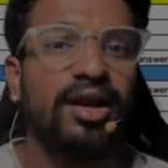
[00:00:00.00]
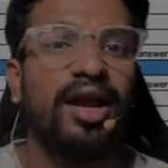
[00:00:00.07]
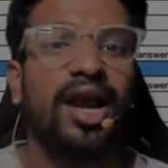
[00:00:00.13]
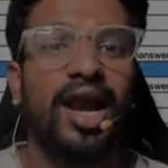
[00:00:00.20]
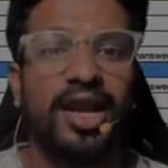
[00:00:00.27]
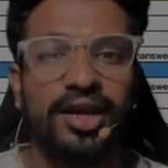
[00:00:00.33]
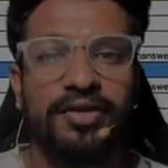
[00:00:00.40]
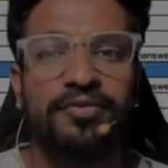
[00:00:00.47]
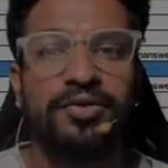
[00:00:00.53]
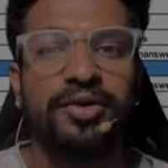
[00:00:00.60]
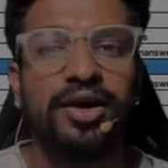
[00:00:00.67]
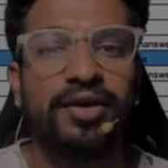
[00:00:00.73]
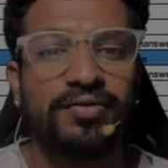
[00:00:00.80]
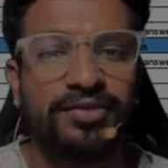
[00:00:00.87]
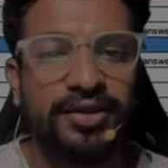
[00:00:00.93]
And if you
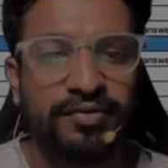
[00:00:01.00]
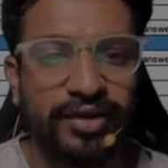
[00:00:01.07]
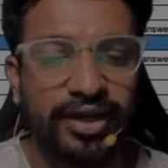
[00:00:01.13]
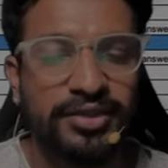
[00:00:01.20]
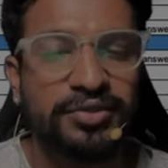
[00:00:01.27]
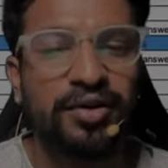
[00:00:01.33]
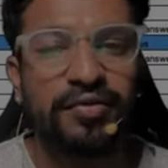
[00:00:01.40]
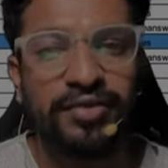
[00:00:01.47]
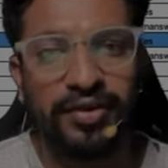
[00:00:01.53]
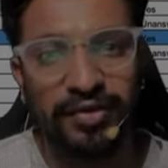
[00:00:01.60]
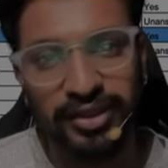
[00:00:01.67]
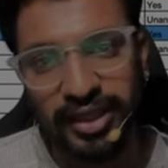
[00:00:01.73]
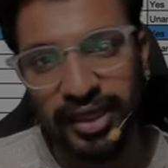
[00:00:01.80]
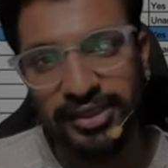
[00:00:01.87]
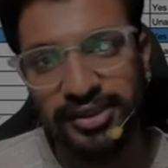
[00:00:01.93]
have the friends who have
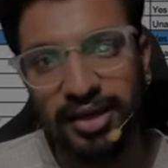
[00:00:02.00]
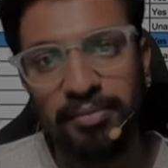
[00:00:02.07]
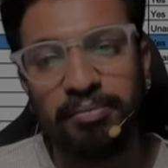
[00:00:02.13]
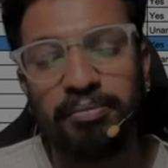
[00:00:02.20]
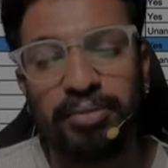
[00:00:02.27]
given the exam,